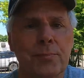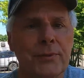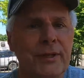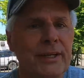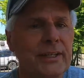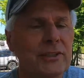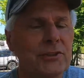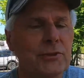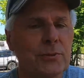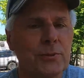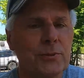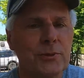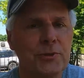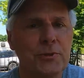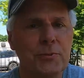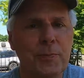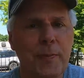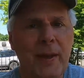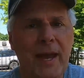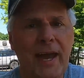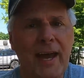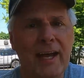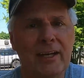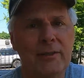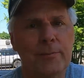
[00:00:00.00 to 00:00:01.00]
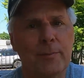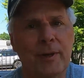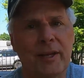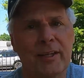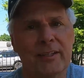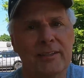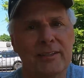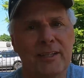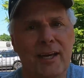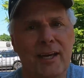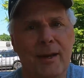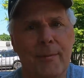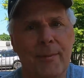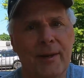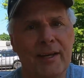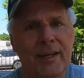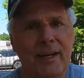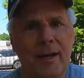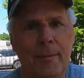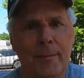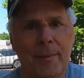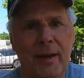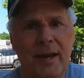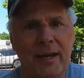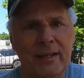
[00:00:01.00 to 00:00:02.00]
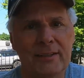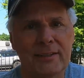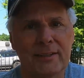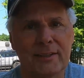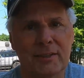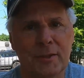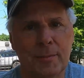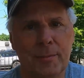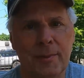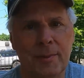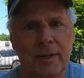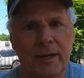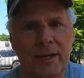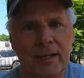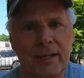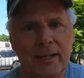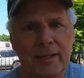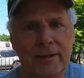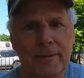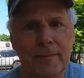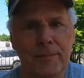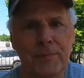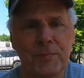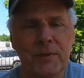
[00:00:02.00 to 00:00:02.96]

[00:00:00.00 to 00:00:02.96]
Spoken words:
Place was packed by the time I got back to the bike.